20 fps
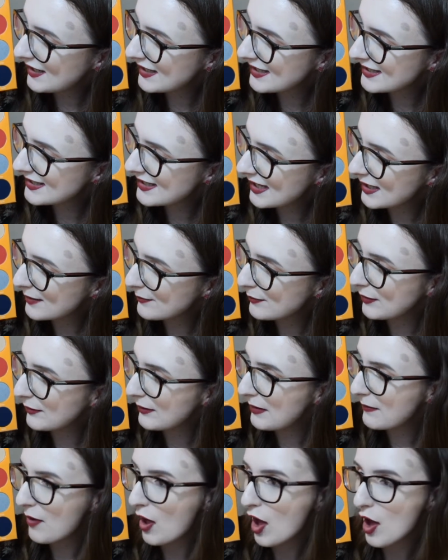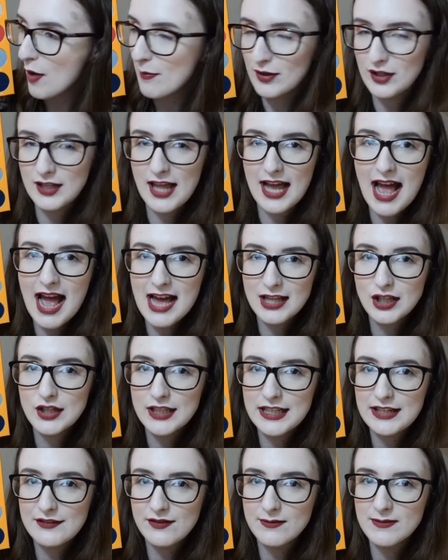It's like a bluey purple. Like, I look
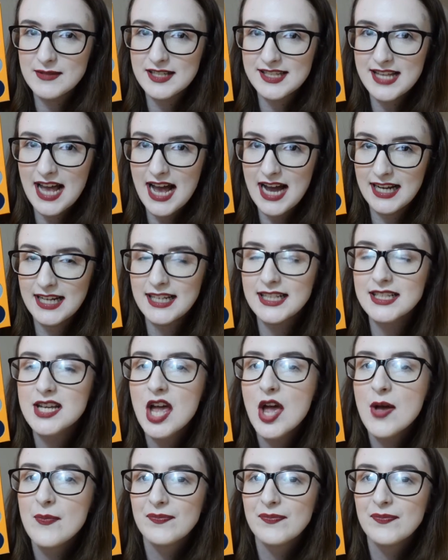at it from the side